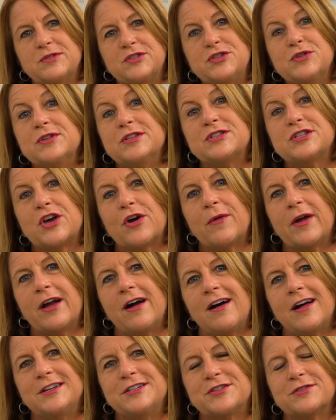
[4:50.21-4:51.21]
students going
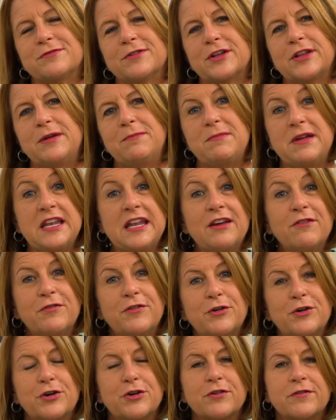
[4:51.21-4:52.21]
on to really
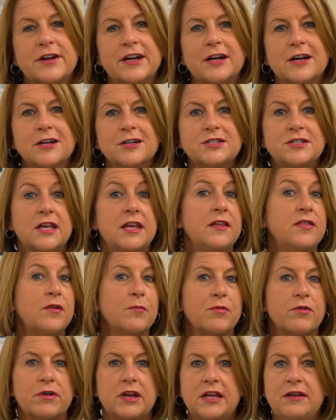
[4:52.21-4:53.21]
meaningful careers in the
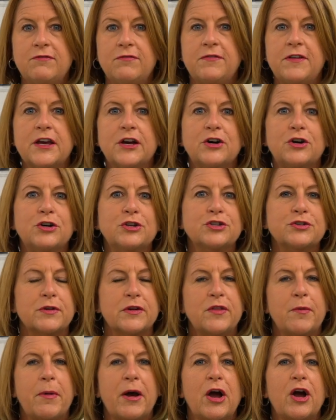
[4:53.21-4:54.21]
marine field or in
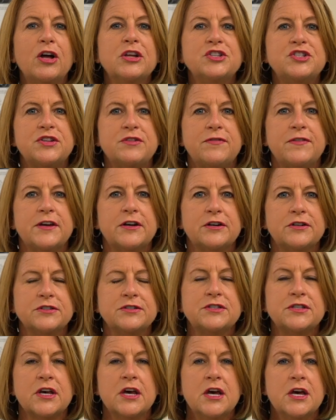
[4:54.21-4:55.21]
the biology
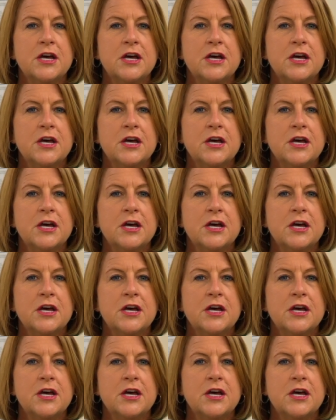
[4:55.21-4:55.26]
fields